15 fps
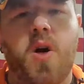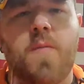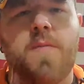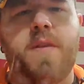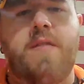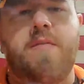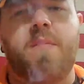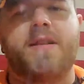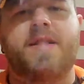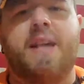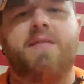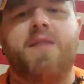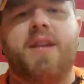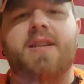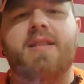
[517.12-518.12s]
Hopefully everybody's
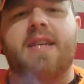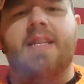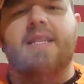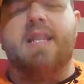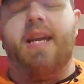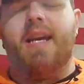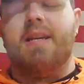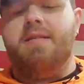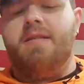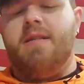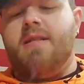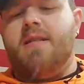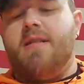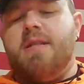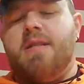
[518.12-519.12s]
having a good day today.
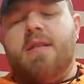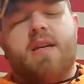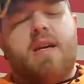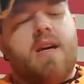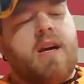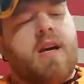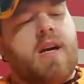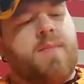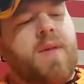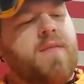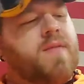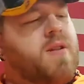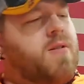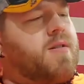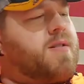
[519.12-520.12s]

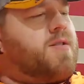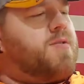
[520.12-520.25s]
Even though it's